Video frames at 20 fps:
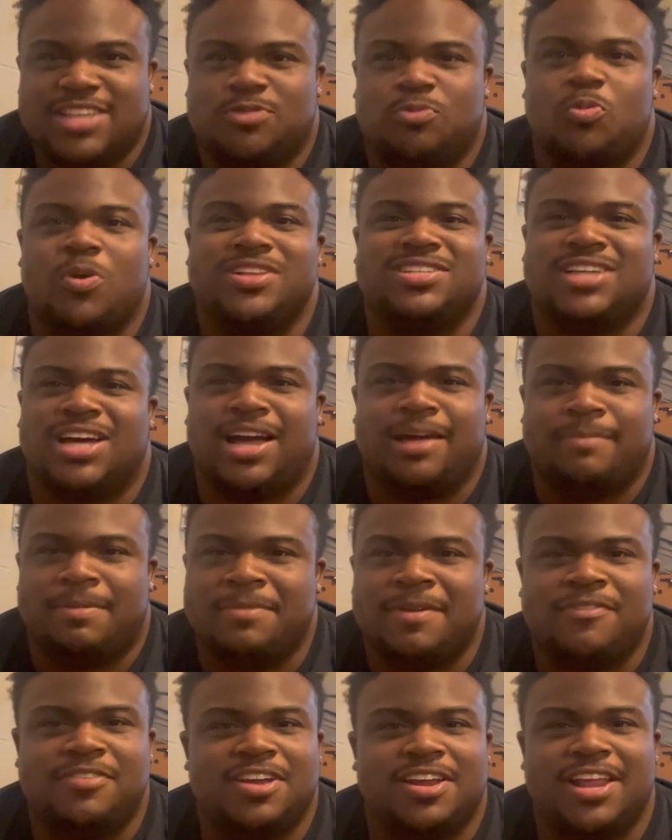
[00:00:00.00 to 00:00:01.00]
from one time. I've
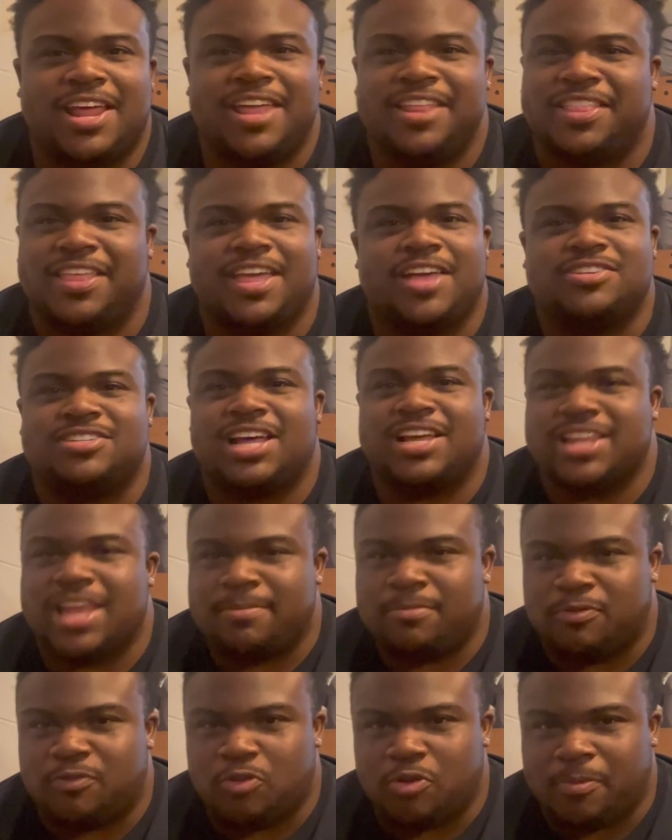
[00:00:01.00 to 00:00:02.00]
never done anything else like that
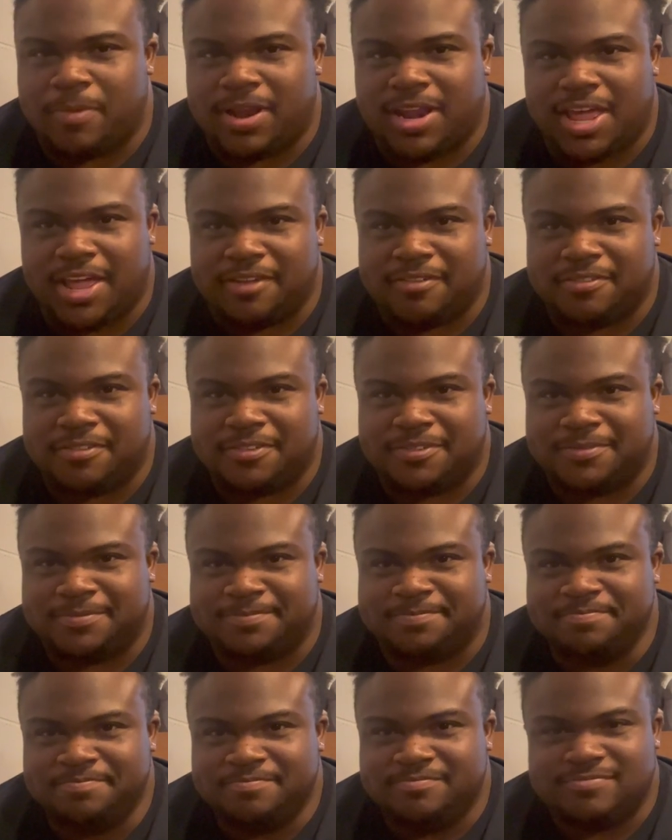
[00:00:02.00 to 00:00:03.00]
before in my life.
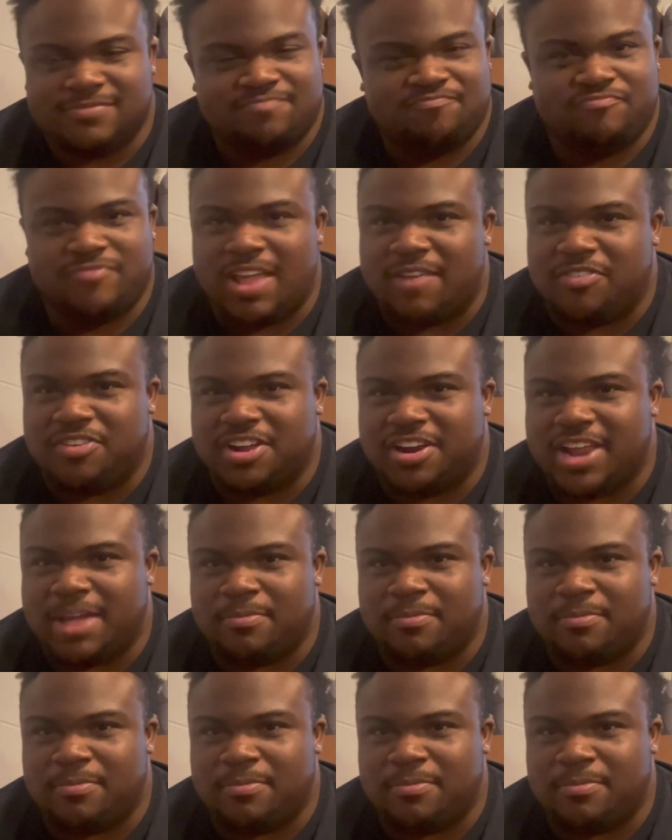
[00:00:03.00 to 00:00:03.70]
Never done that